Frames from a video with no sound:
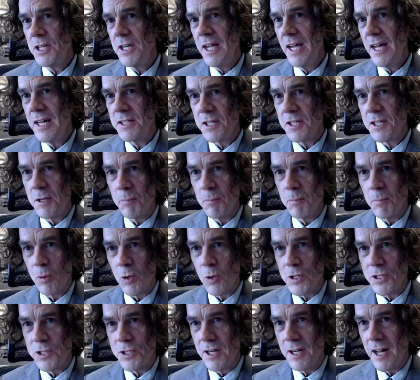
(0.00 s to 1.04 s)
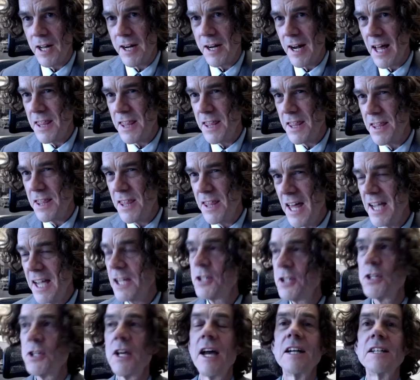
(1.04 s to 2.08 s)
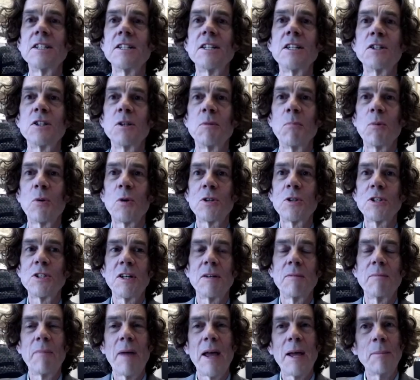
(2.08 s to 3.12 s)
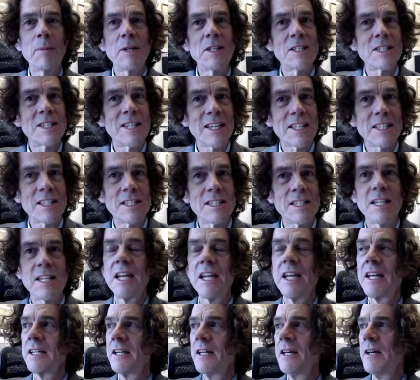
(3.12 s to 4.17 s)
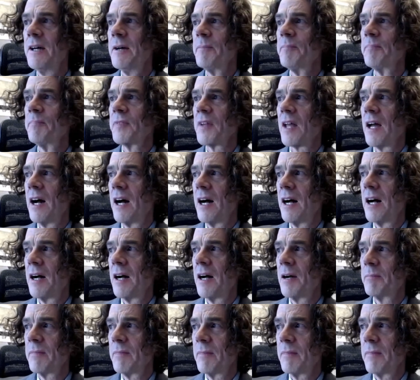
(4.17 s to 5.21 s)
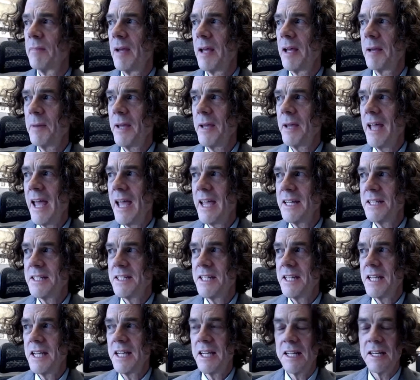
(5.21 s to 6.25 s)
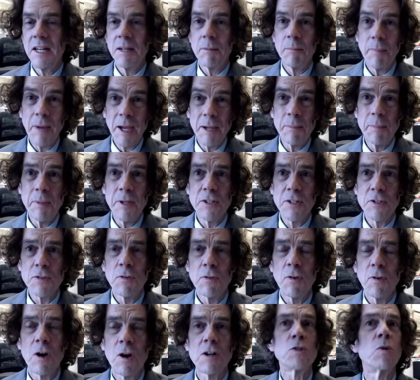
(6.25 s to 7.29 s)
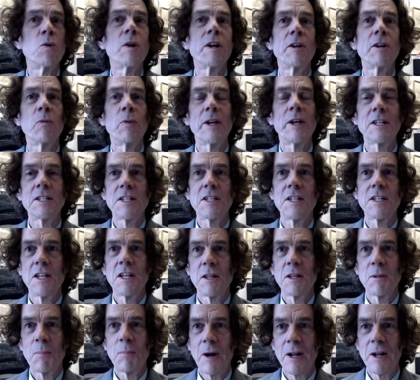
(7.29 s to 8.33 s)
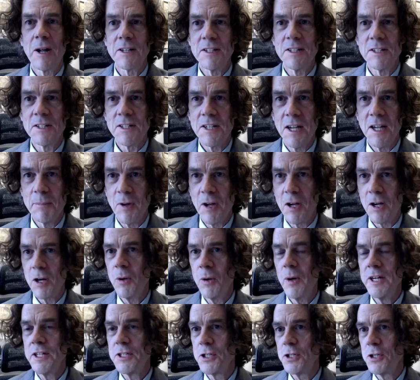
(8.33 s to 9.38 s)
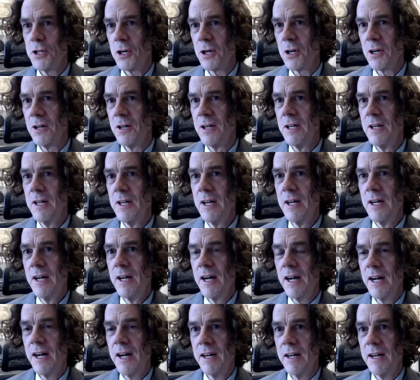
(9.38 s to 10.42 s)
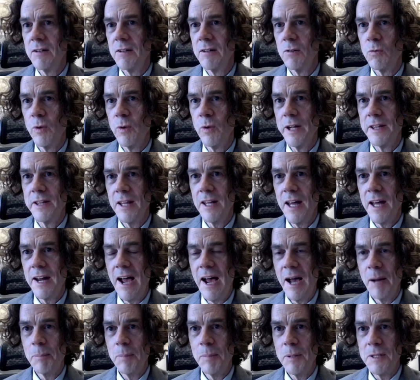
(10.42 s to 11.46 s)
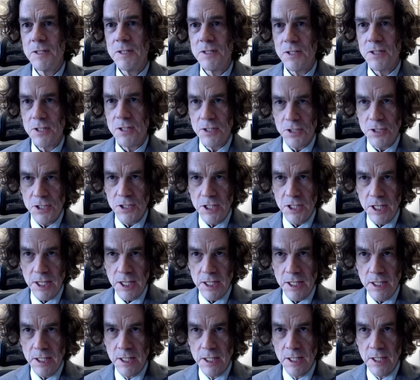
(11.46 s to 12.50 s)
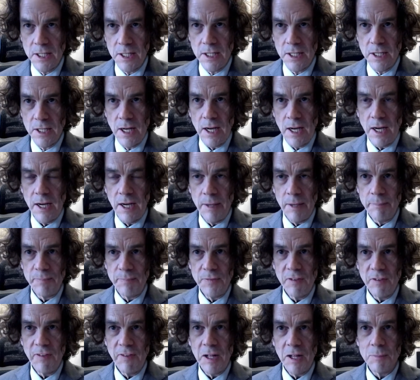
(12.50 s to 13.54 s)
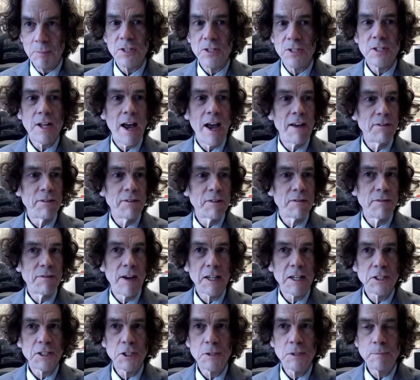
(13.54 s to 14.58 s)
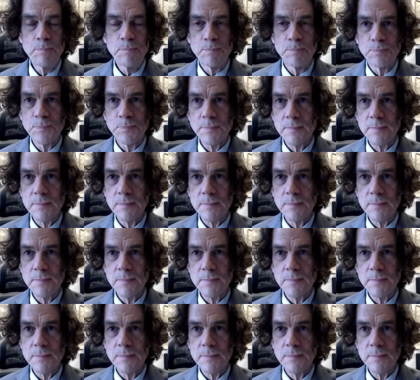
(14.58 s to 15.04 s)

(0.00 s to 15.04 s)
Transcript: She has an abortion, and I think she has this abortion maybe 16 maybe 18. It might be as far as 20 weeks into the pregnancy. I'm not quite sure when that happens. She develops a staph infection